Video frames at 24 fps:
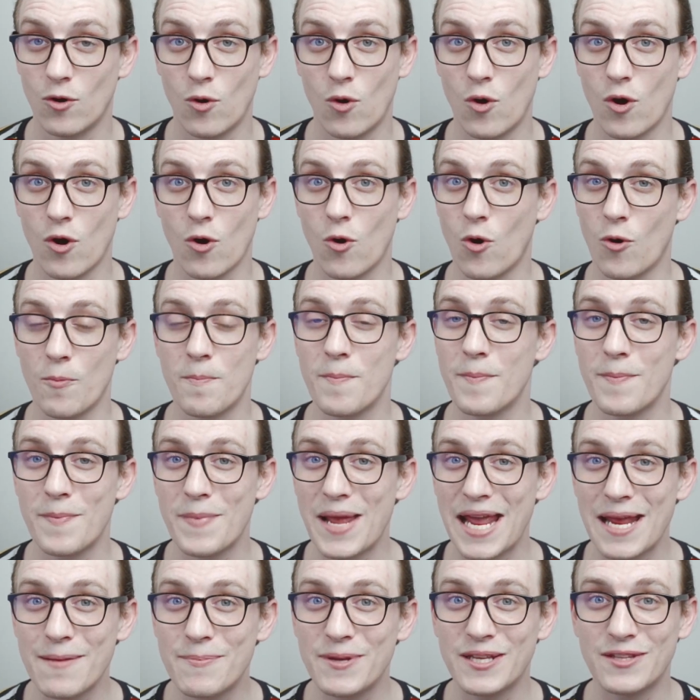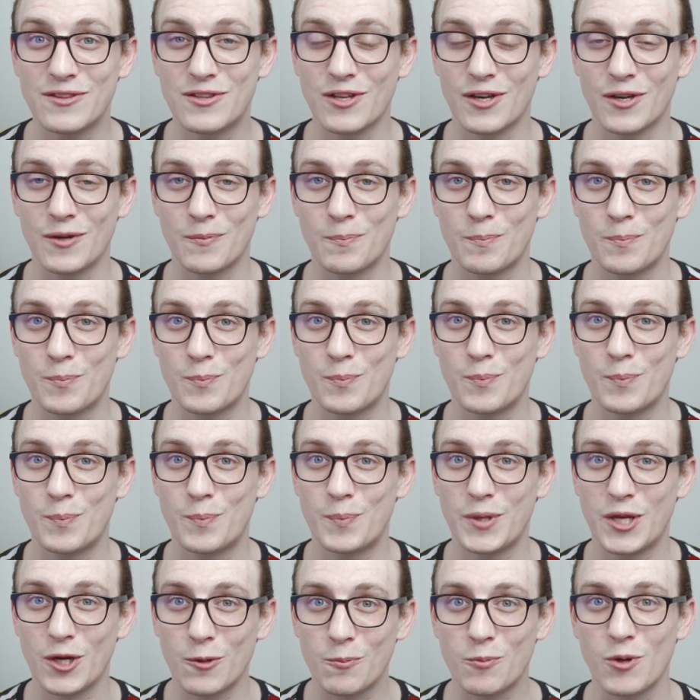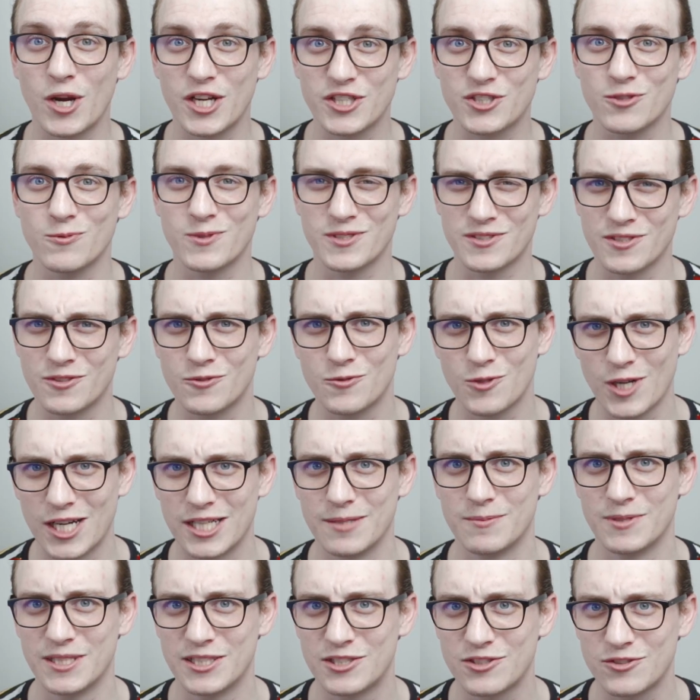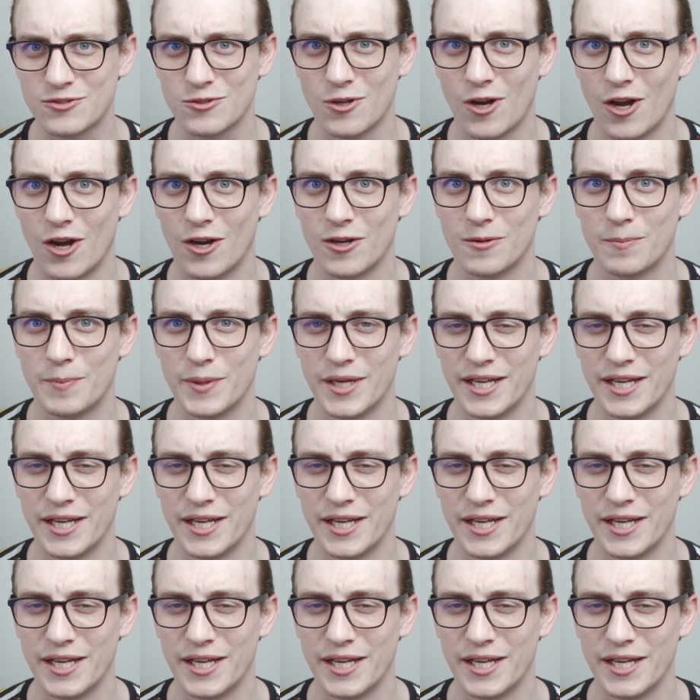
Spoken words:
or maybe the peer pressure was incredibly strong,